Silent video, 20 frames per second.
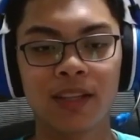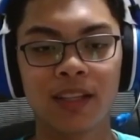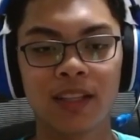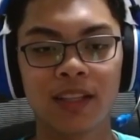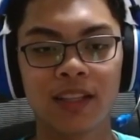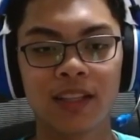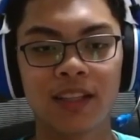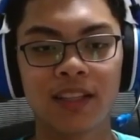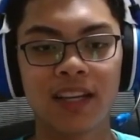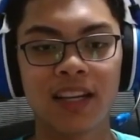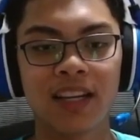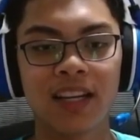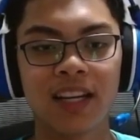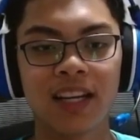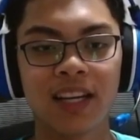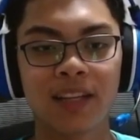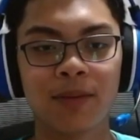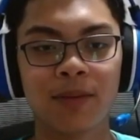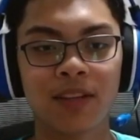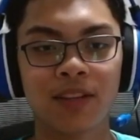just get an
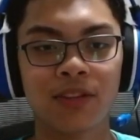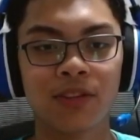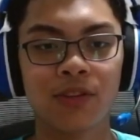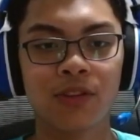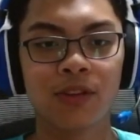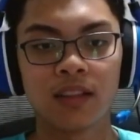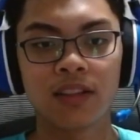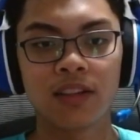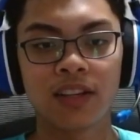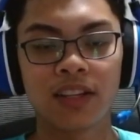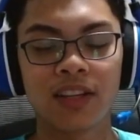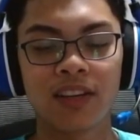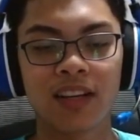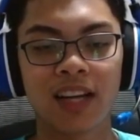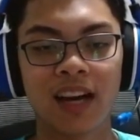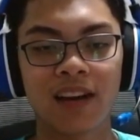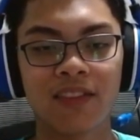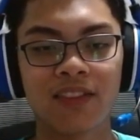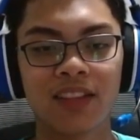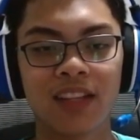Xbox controller so you don't
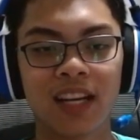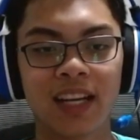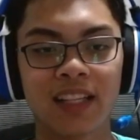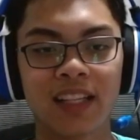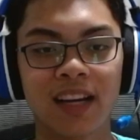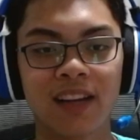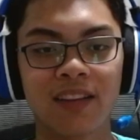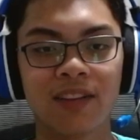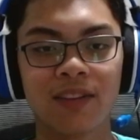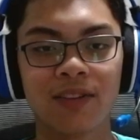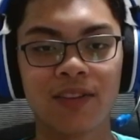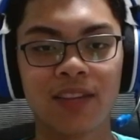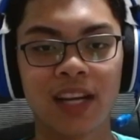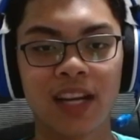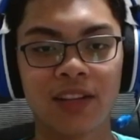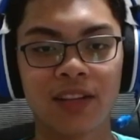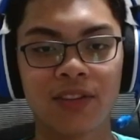have to like download extra